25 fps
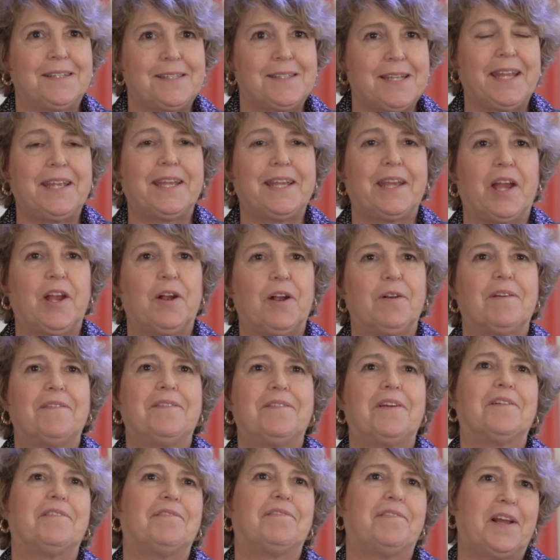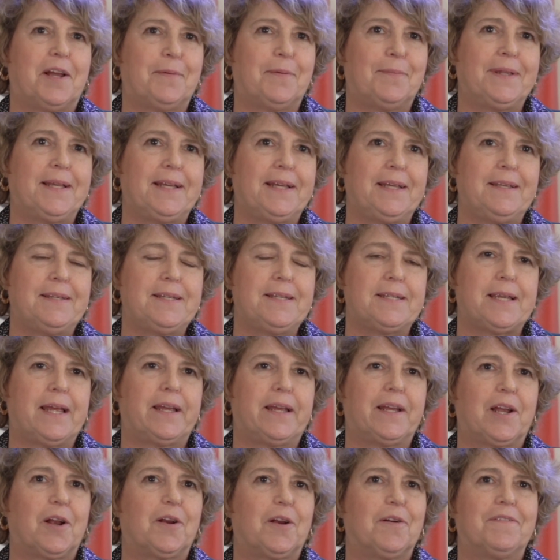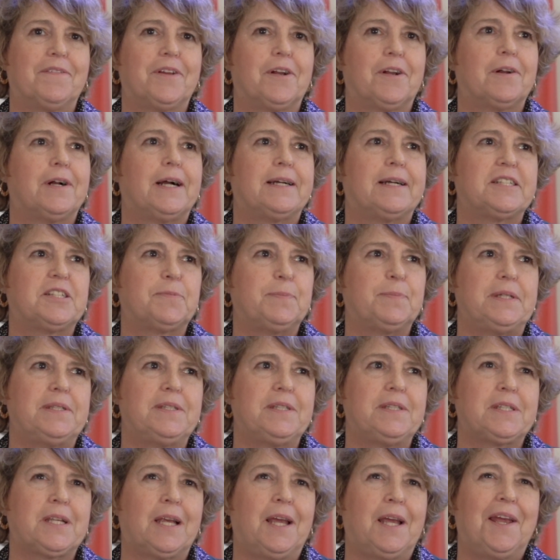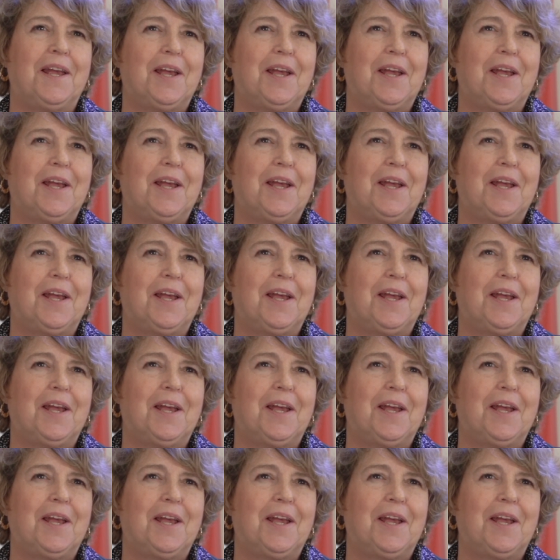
take care of their families, take care of their husbands,